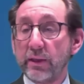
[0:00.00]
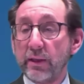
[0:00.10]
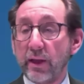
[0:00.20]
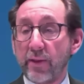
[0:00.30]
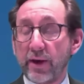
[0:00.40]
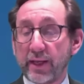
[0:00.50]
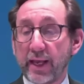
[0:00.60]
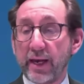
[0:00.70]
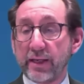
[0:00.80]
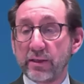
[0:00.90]
and then again
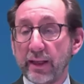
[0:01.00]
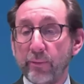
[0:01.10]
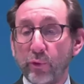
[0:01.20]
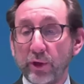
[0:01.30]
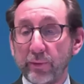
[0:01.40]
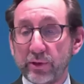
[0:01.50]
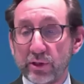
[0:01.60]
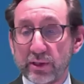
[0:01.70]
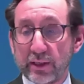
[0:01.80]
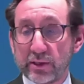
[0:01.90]
later that morning when she
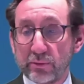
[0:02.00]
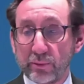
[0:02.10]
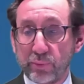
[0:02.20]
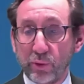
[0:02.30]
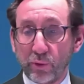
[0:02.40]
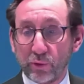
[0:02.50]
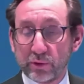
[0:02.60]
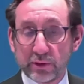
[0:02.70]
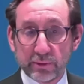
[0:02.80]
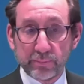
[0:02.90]
sends the report,
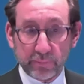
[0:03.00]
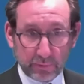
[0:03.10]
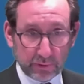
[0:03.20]
because it's